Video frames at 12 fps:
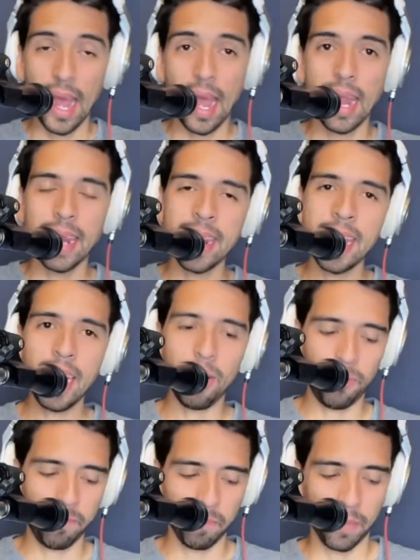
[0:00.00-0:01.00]
Now,
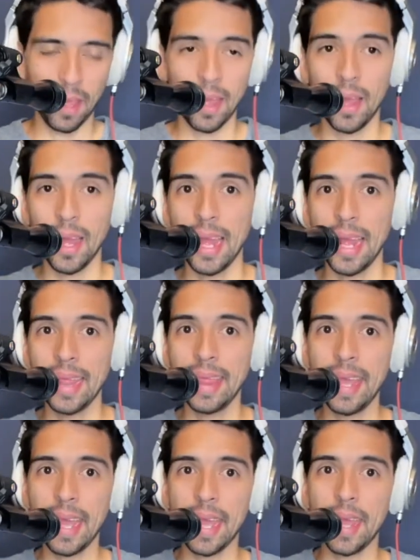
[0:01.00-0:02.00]

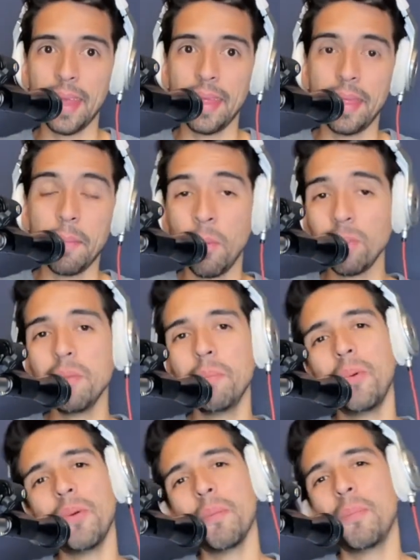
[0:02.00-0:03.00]
the most
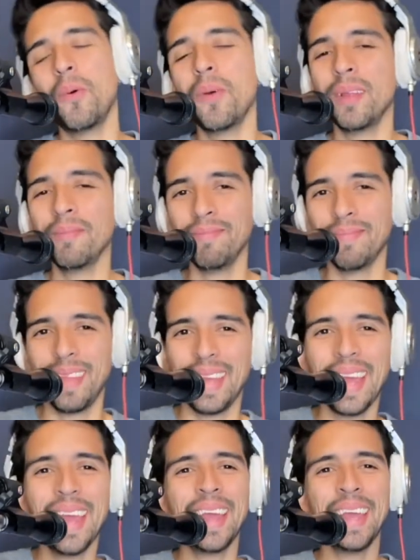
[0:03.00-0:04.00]
important point,
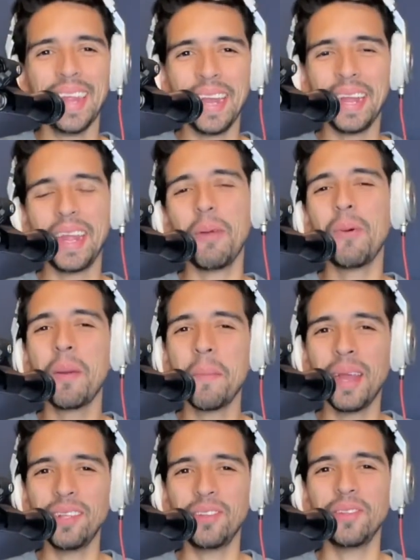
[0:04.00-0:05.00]
here I want to
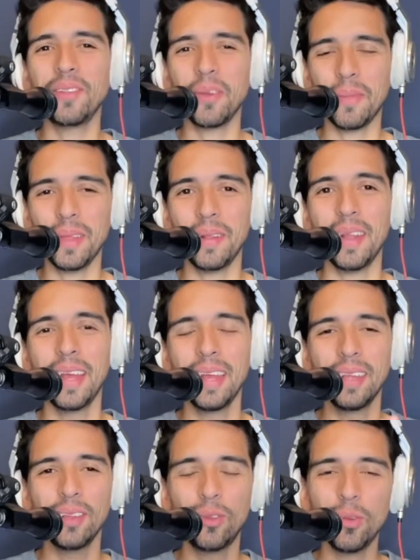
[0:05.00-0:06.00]
mention something.
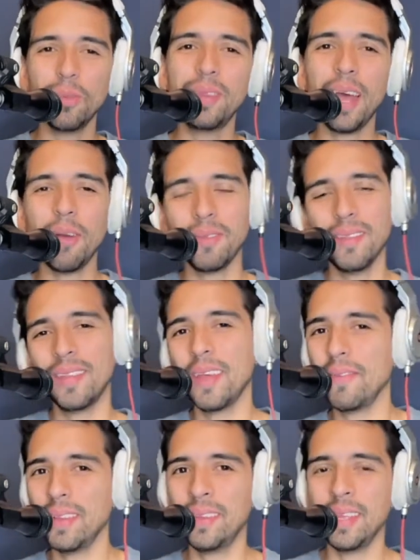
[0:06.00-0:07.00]

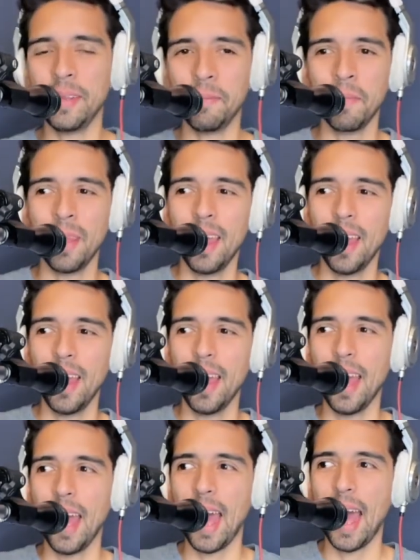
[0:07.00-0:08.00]
2017.
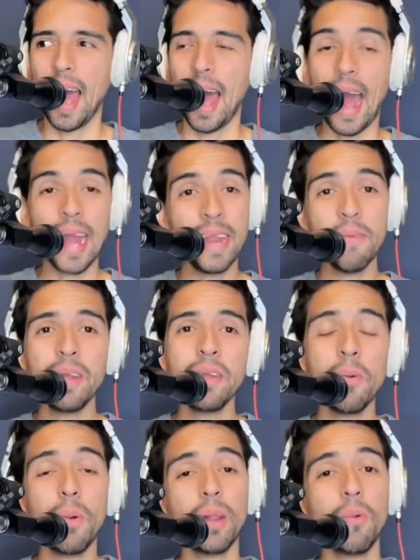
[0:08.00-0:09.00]
I never
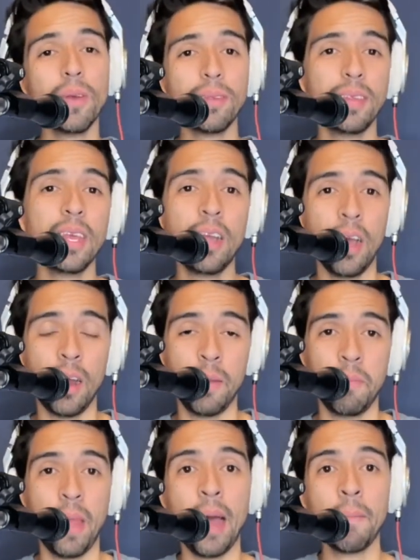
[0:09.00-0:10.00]
knew what it was SinCon.
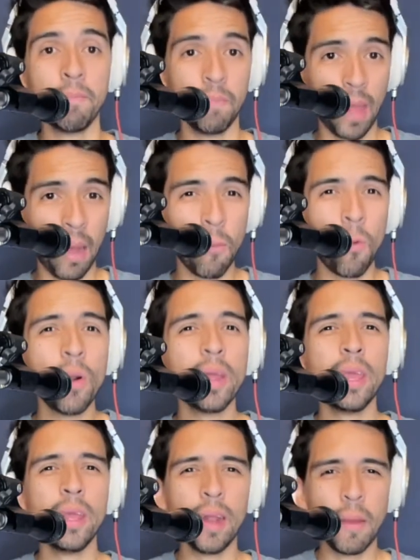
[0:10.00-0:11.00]

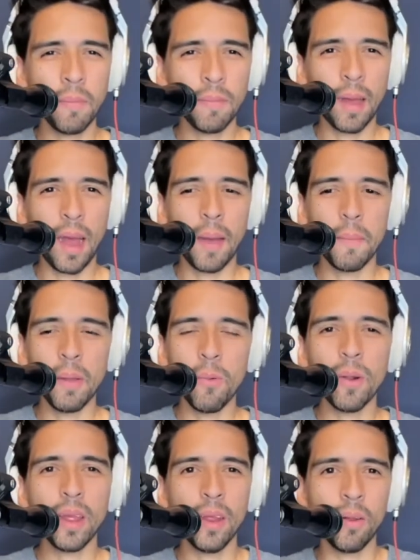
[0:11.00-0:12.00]
I've been
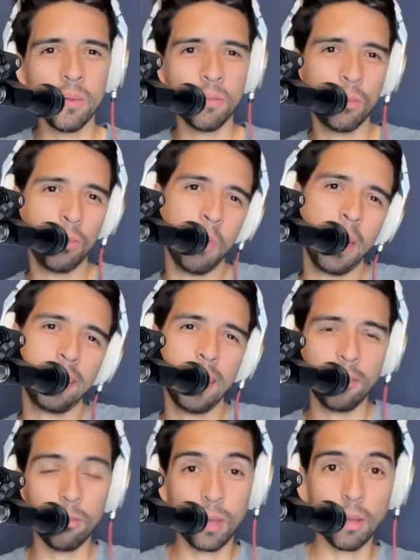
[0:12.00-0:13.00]
working on Zumba
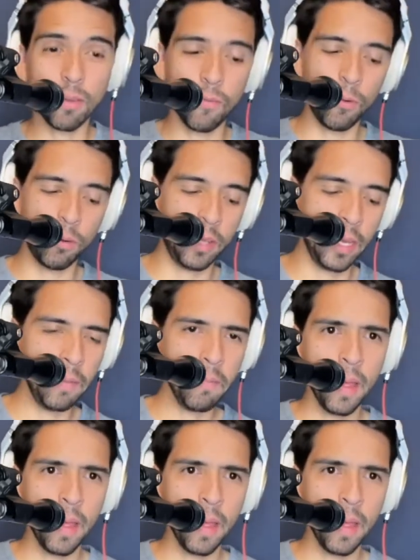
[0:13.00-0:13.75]
since 2014,